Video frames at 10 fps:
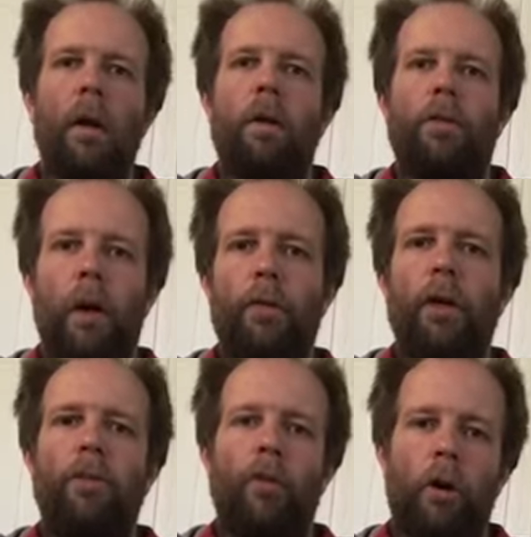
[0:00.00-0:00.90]
So
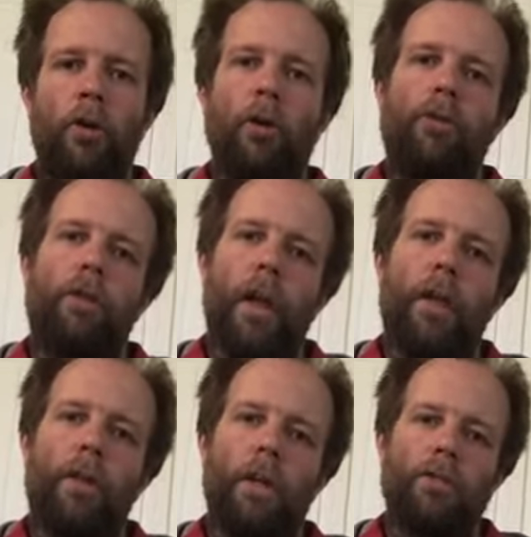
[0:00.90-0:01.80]
third fret on your
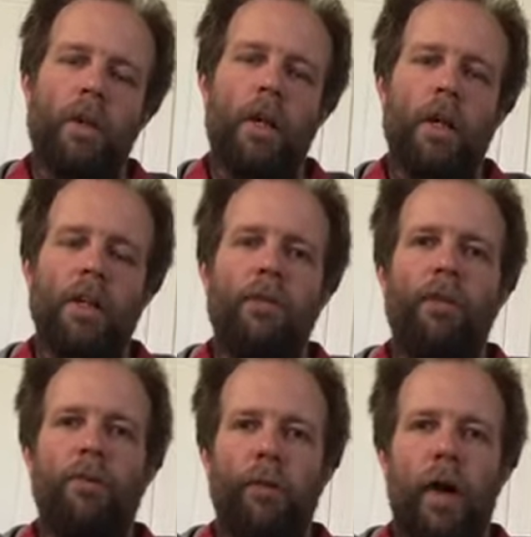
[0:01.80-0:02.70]
second finger string, and then
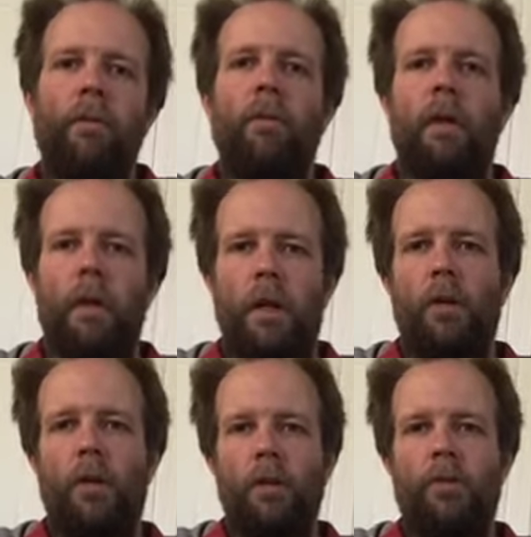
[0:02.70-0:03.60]
fifth fret
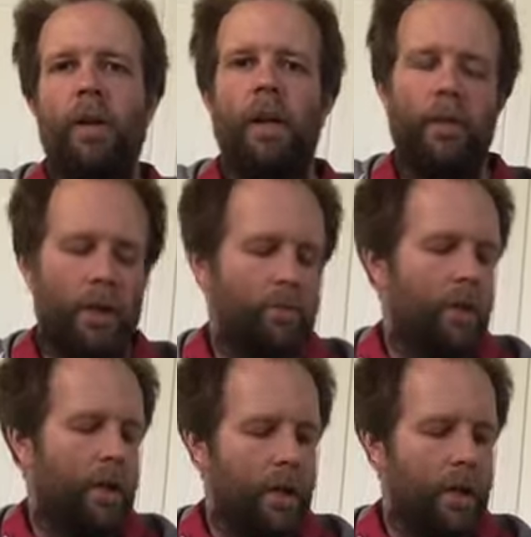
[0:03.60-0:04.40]
on your second finger string,